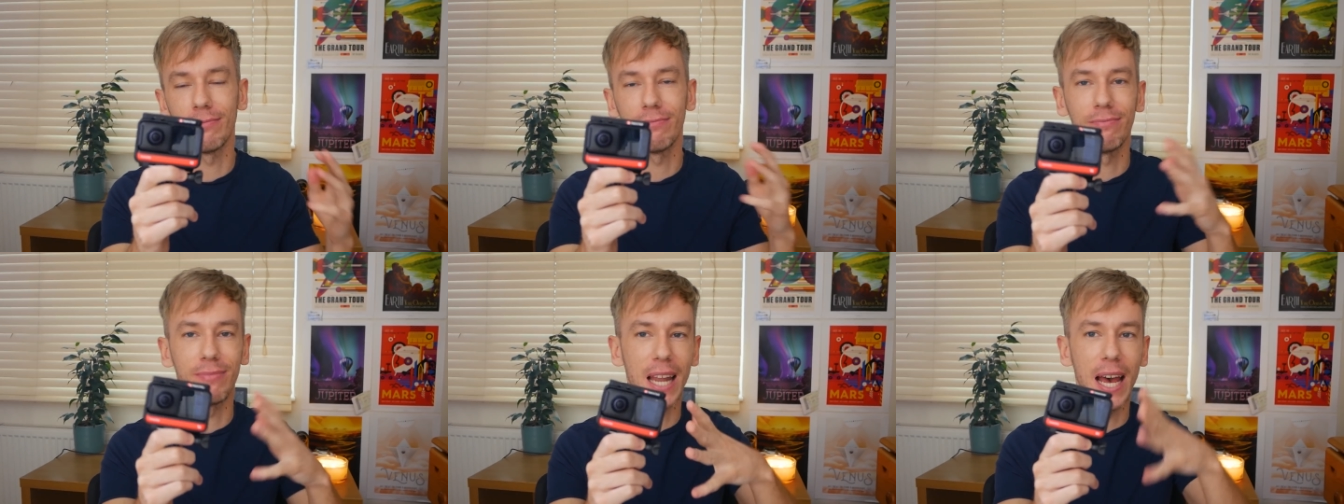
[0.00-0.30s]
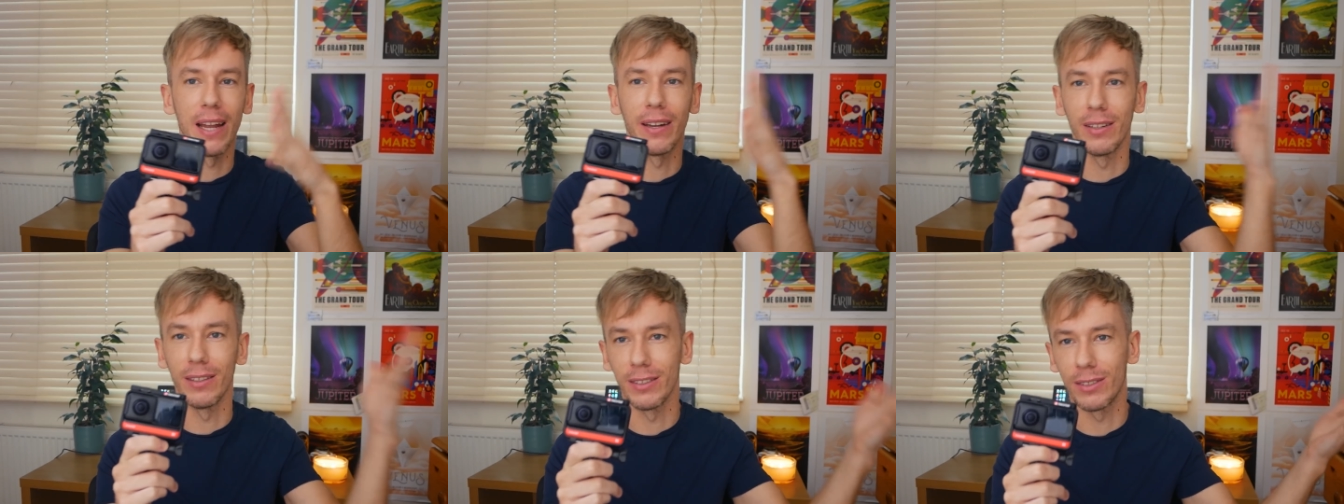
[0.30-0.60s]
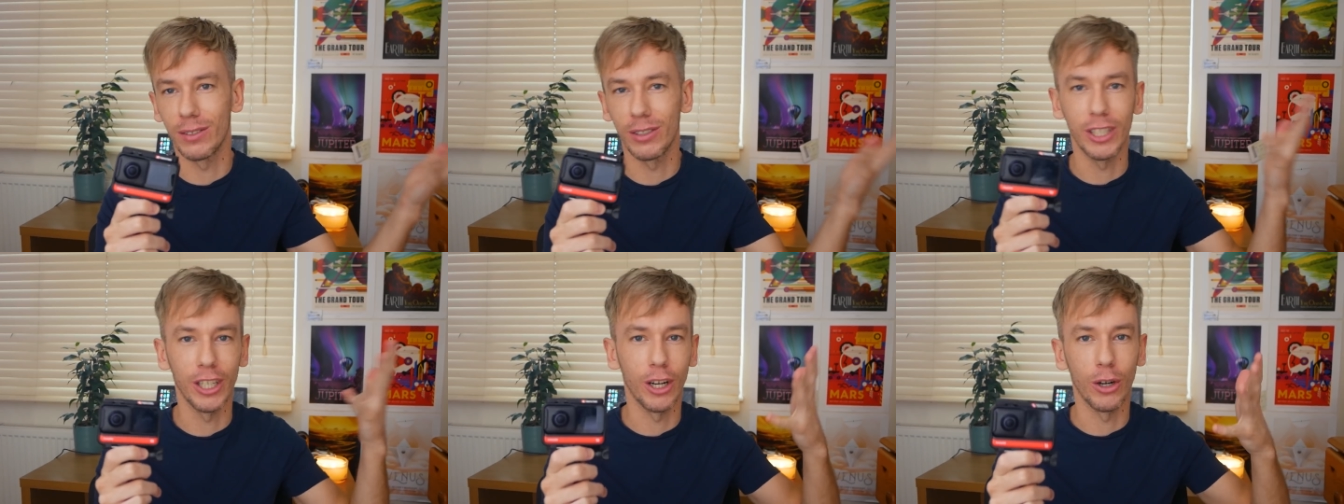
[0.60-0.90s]

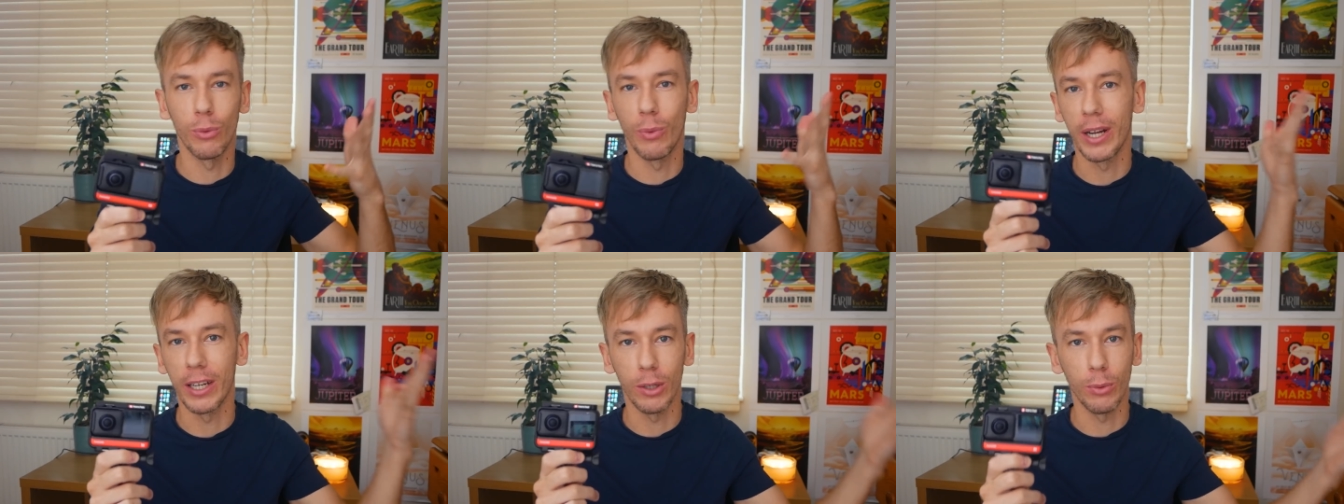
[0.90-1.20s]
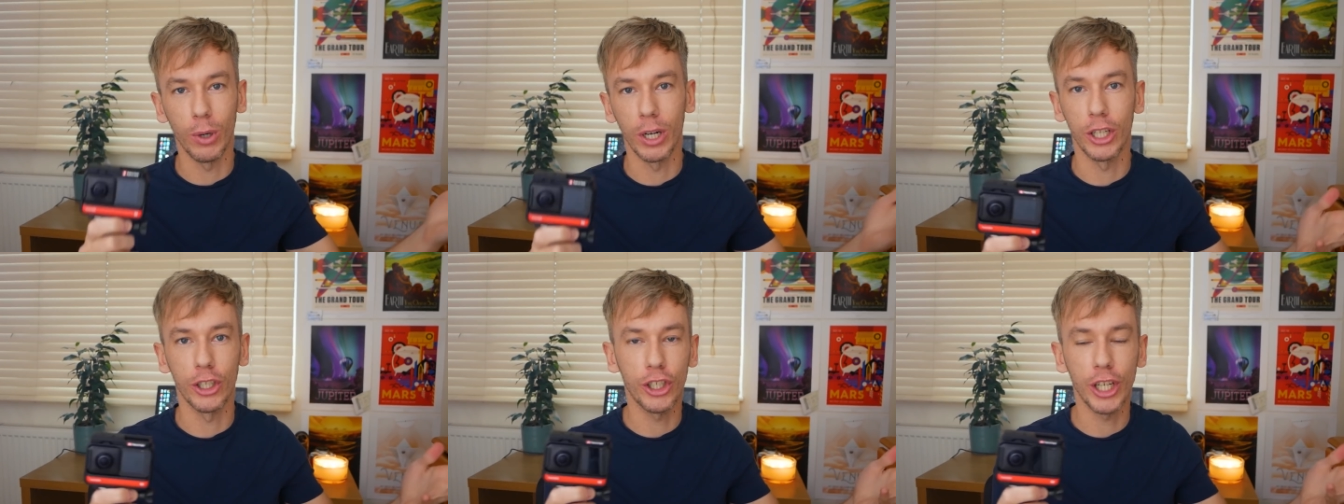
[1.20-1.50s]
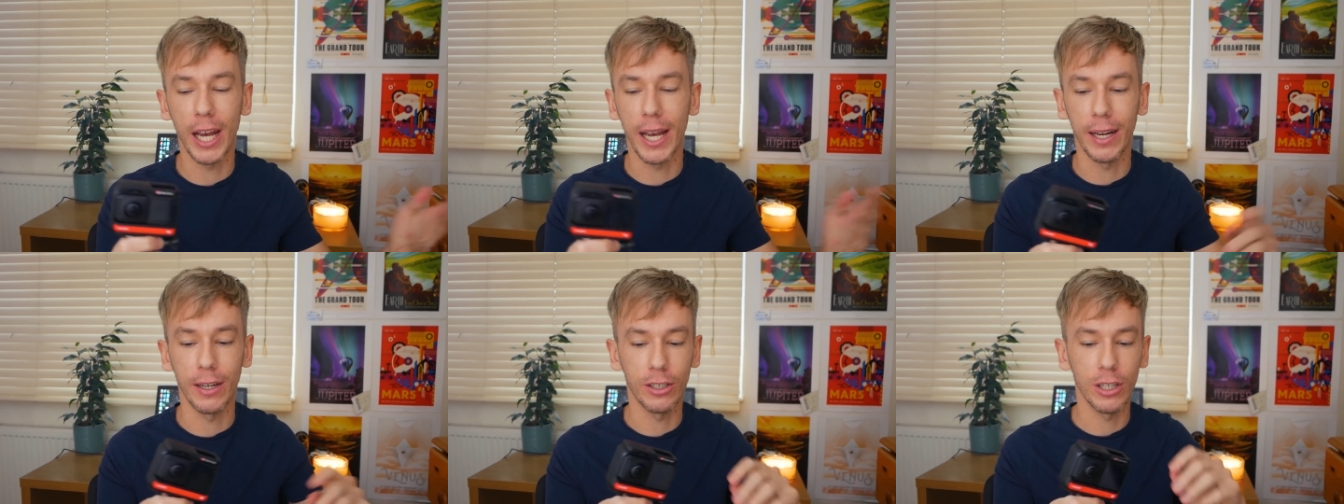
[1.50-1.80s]
lens, when you want to
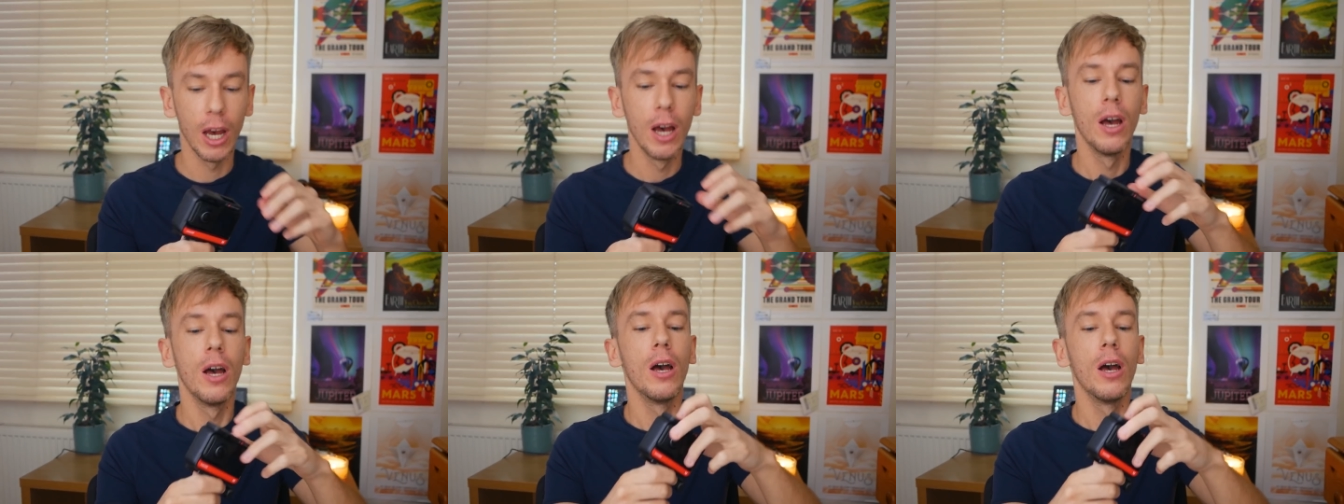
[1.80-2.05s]
change.